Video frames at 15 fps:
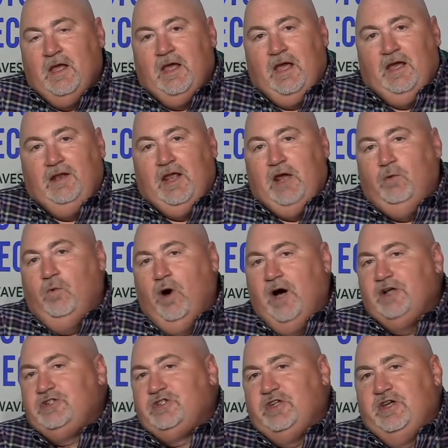and they
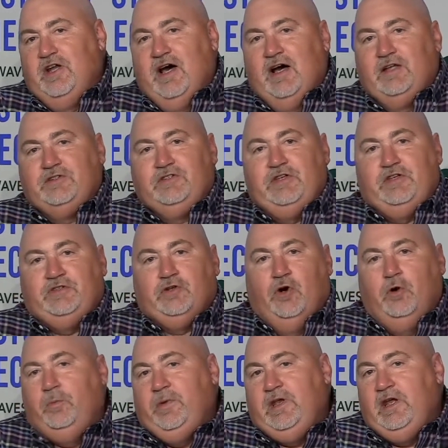watch the Nazis
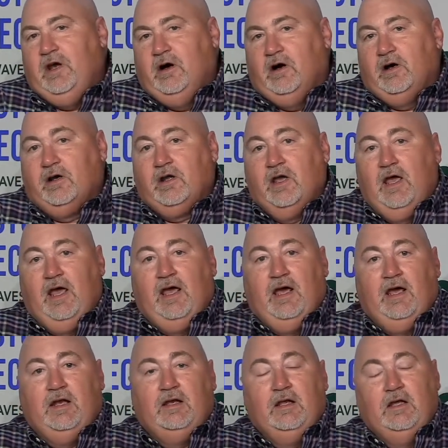open the ark.
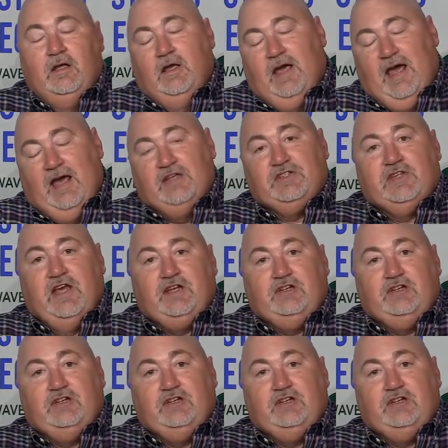And as they